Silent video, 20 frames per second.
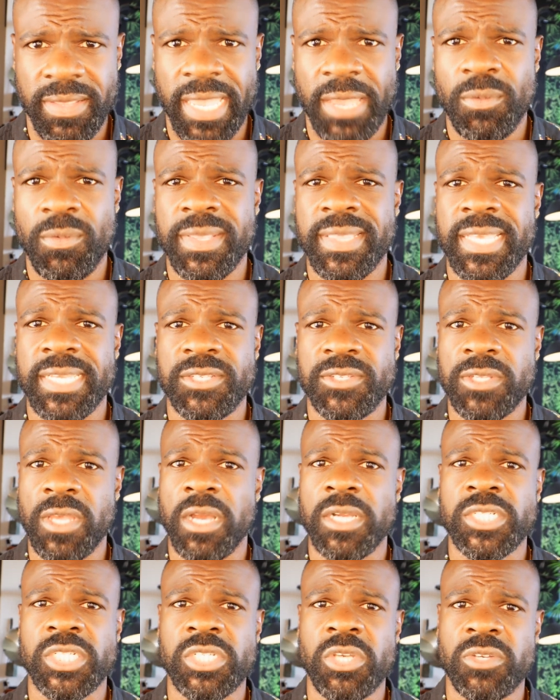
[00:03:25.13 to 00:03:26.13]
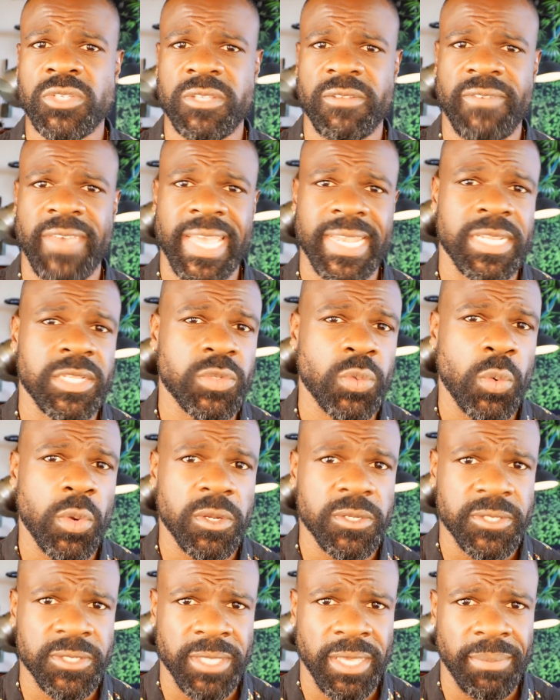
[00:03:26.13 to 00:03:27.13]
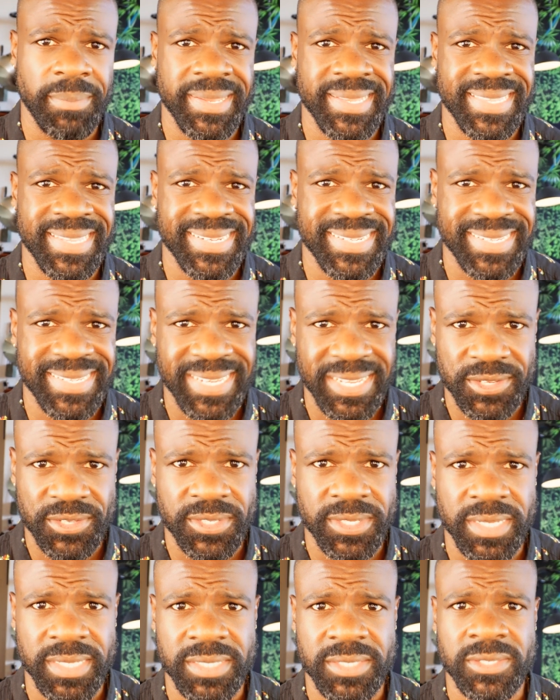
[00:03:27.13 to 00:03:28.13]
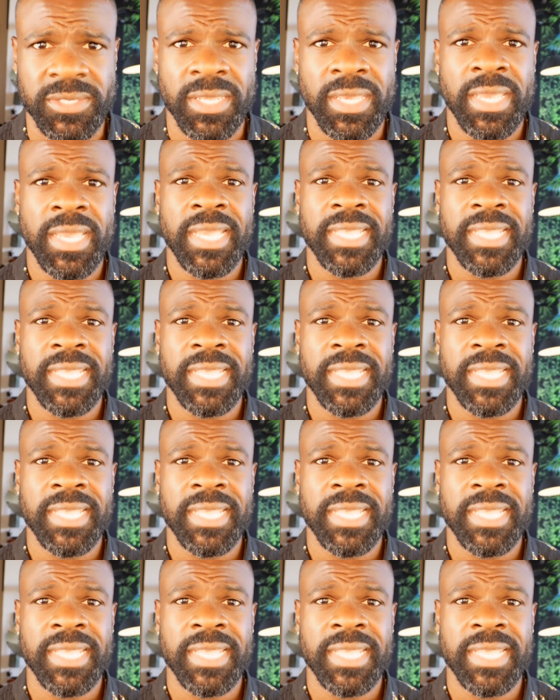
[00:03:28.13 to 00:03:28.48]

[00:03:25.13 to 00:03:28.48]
and when they saw Joseph headed towards them in the distance,